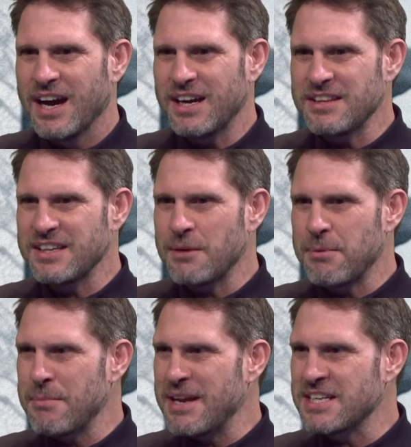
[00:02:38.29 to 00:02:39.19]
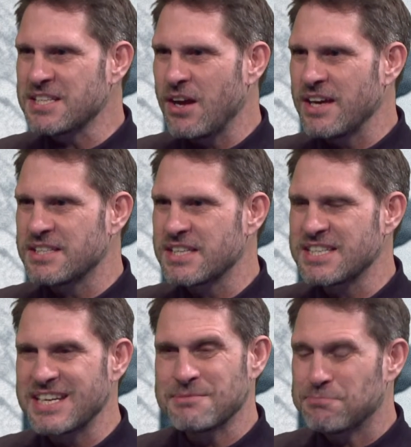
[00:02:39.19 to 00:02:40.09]
I don't think there'll be many sides this
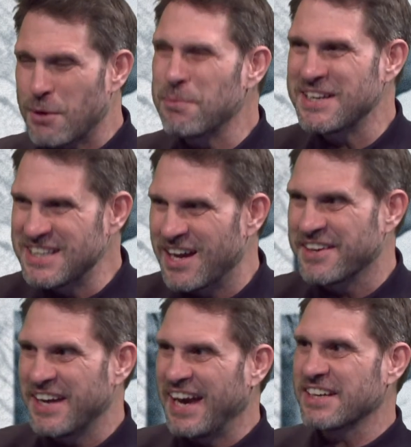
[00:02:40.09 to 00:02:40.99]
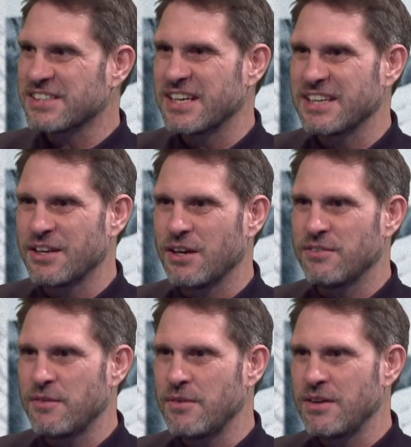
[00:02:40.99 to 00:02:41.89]
season, probably none actually,
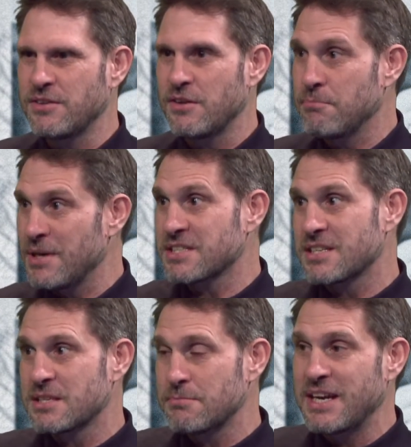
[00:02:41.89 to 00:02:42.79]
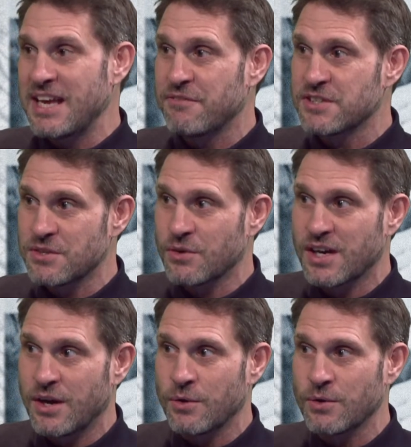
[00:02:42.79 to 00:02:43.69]
that have mustered as many efforts on
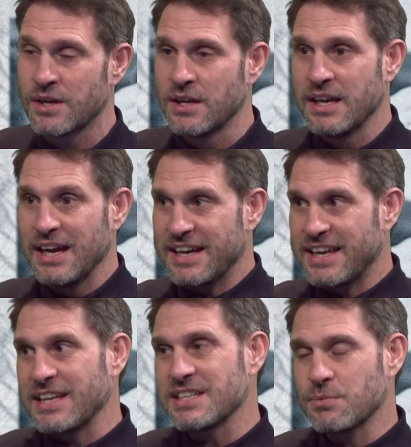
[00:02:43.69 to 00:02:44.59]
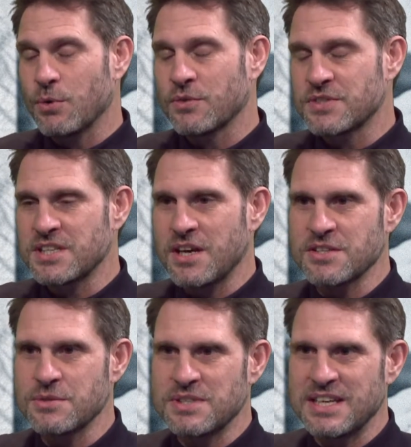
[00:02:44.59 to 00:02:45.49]
goal against Wolves as
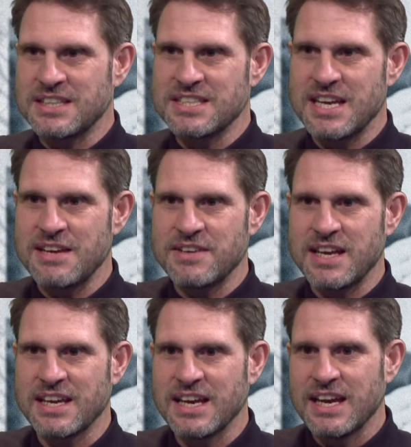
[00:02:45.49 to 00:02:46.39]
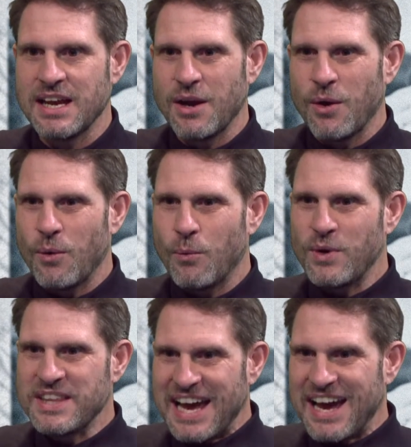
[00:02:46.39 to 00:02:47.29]
Arsenal did this evening,
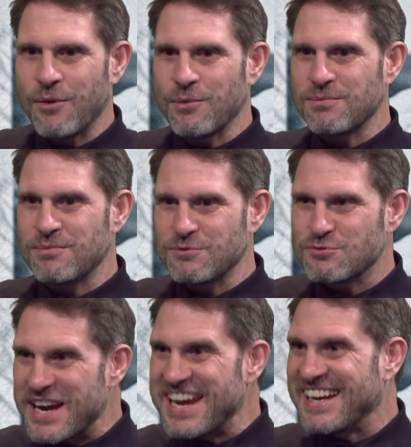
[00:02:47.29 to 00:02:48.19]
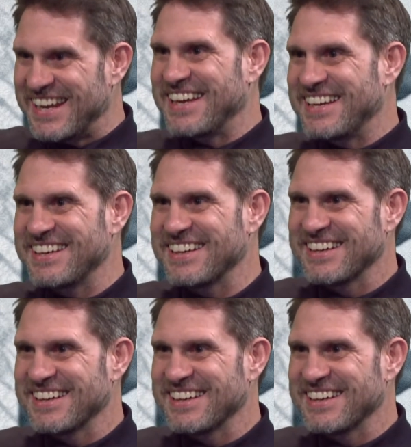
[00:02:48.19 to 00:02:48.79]
without really